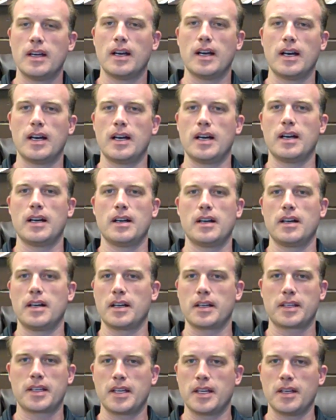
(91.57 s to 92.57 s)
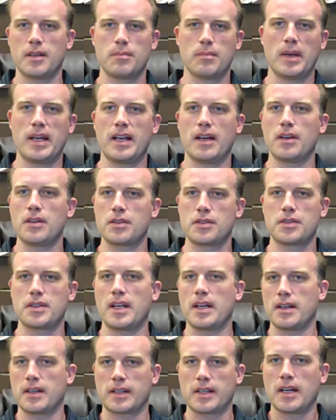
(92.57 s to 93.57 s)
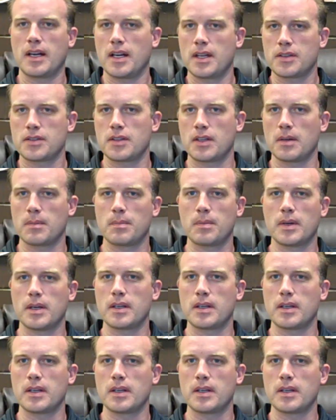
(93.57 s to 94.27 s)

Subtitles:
a kid may understand a concept,